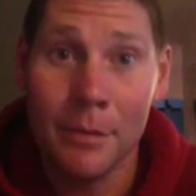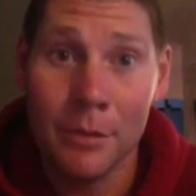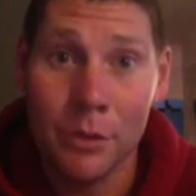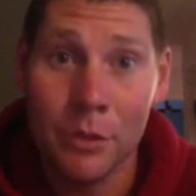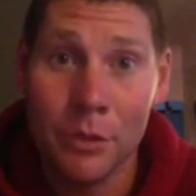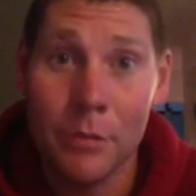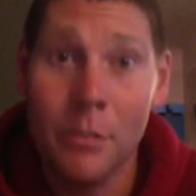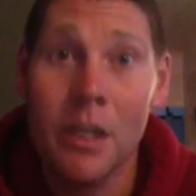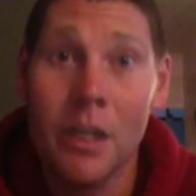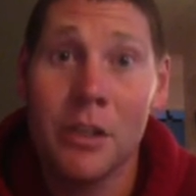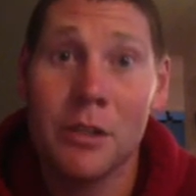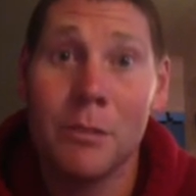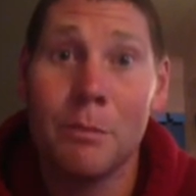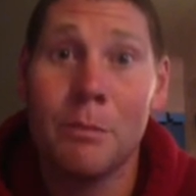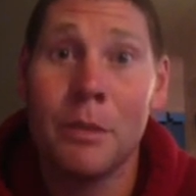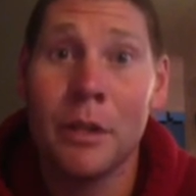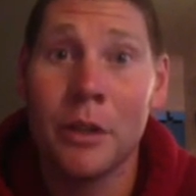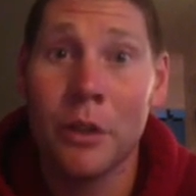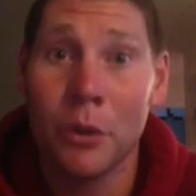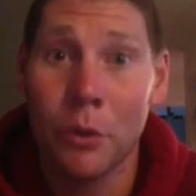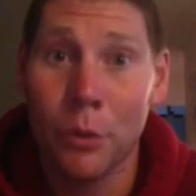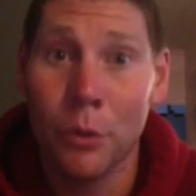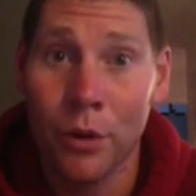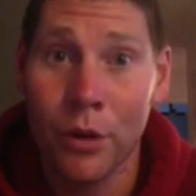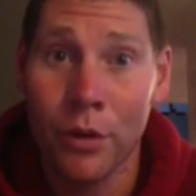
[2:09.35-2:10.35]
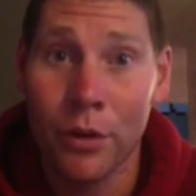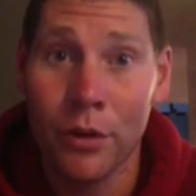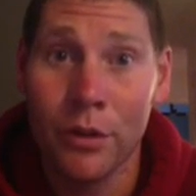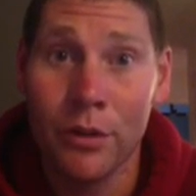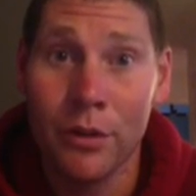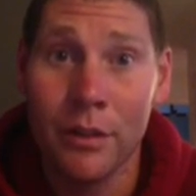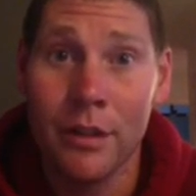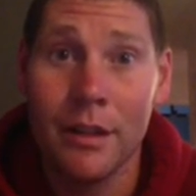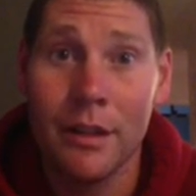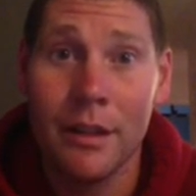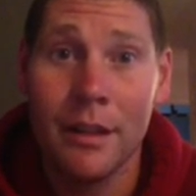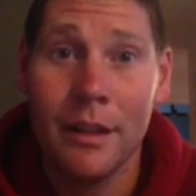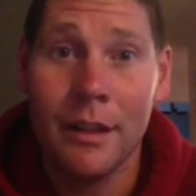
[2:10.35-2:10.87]
to a much bigger
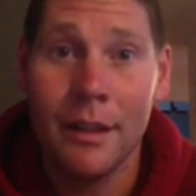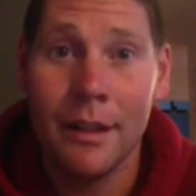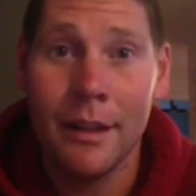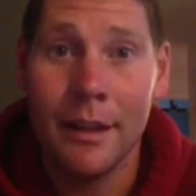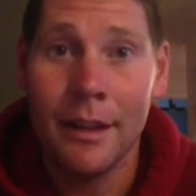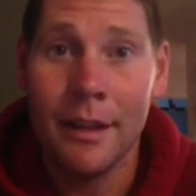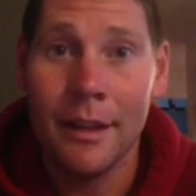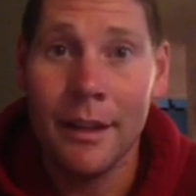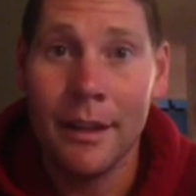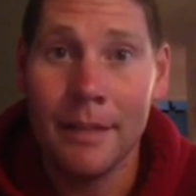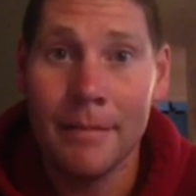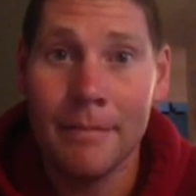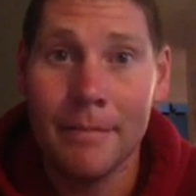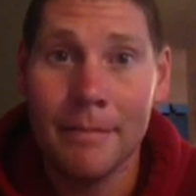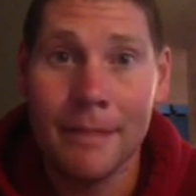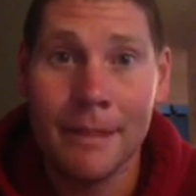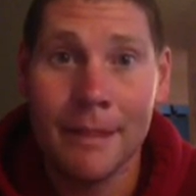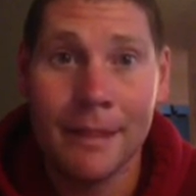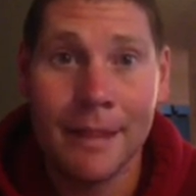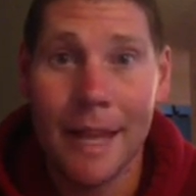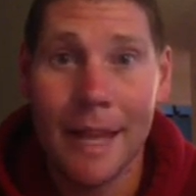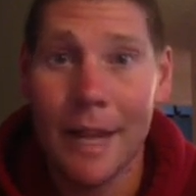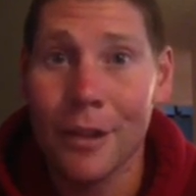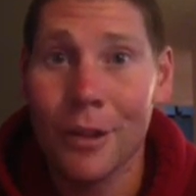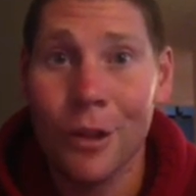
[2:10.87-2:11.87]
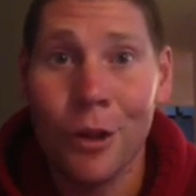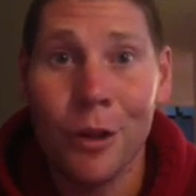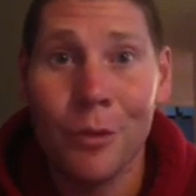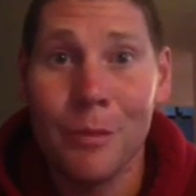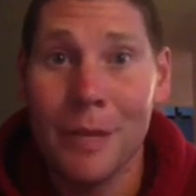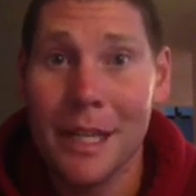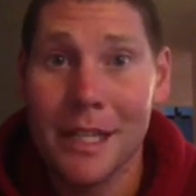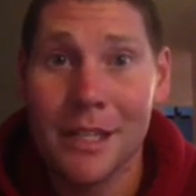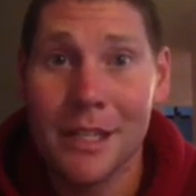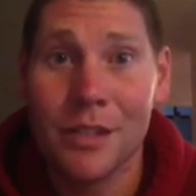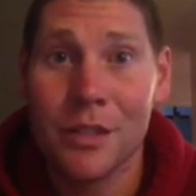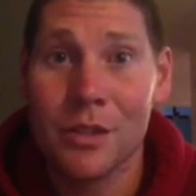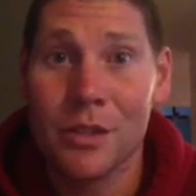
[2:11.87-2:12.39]
world, that alone
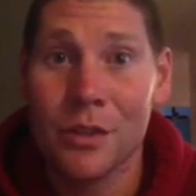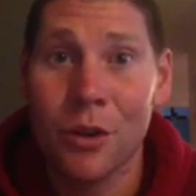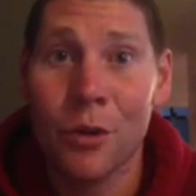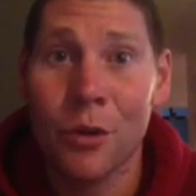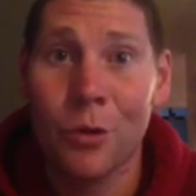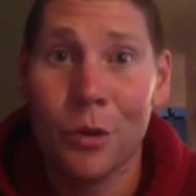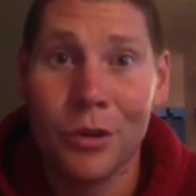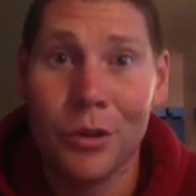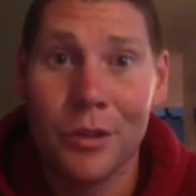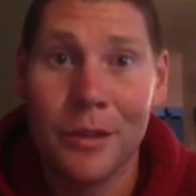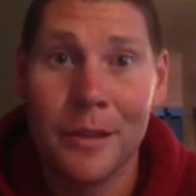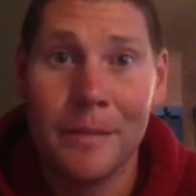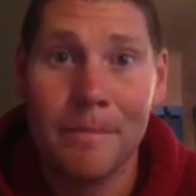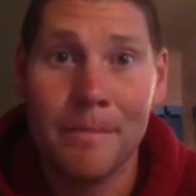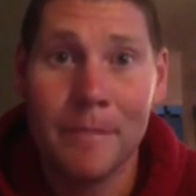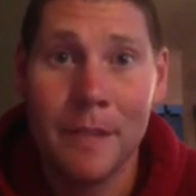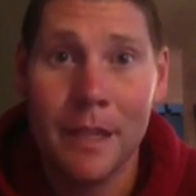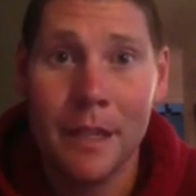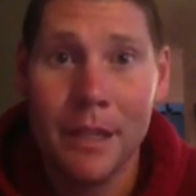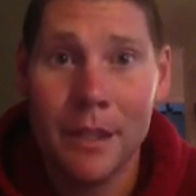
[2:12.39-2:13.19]
makes this all worth it.